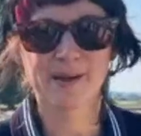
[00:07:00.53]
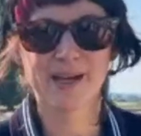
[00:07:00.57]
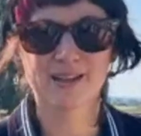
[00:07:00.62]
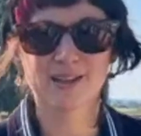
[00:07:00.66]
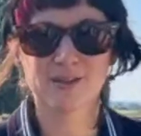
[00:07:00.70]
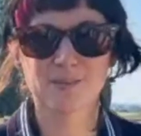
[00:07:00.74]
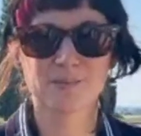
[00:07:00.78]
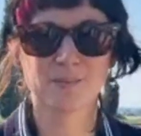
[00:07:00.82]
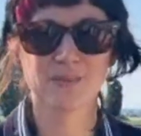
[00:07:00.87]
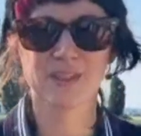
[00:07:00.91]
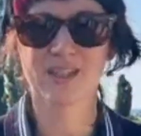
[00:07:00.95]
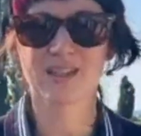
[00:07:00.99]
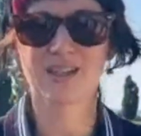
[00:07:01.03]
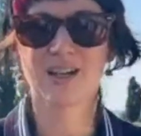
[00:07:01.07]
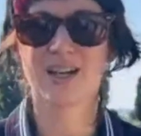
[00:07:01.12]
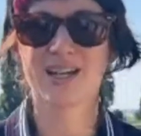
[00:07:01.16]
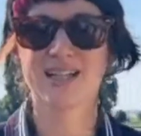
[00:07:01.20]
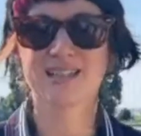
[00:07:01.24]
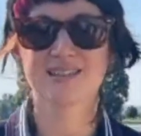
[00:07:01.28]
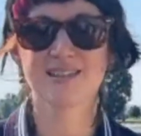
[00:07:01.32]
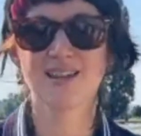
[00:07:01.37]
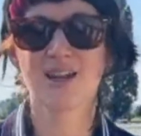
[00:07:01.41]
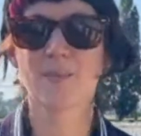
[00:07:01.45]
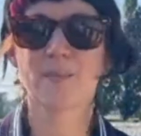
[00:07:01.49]
about the
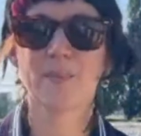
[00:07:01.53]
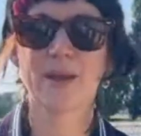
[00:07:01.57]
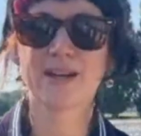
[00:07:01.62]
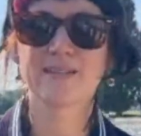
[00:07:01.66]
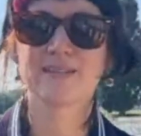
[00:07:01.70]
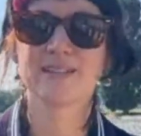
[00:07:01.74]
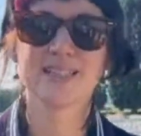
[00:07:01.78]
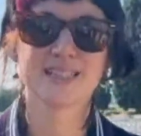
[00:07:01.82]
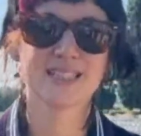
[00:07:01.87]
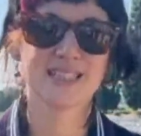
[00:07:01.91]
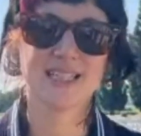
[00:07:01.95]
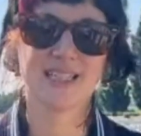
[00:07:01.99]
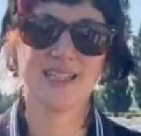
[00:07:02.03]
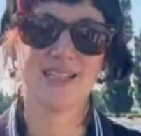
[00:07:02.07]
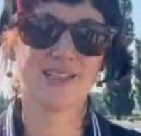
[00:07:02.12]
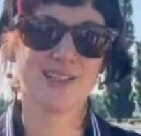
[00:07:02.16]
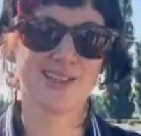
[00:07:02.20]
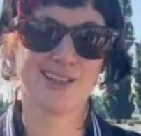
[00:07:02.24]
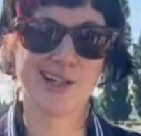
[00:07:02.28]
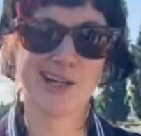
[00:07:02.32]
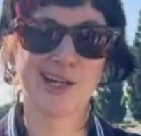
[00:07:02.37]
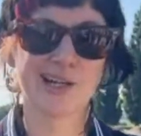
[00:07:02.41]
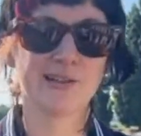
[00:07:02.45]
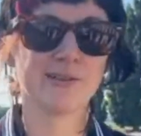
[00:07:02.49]
guys that are buried
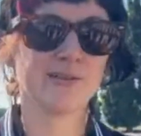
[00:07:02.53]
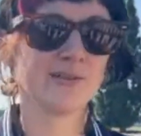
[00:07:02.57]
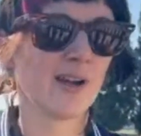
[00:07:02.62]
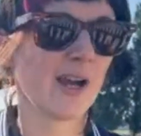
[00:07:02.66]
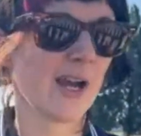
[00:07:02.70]
here.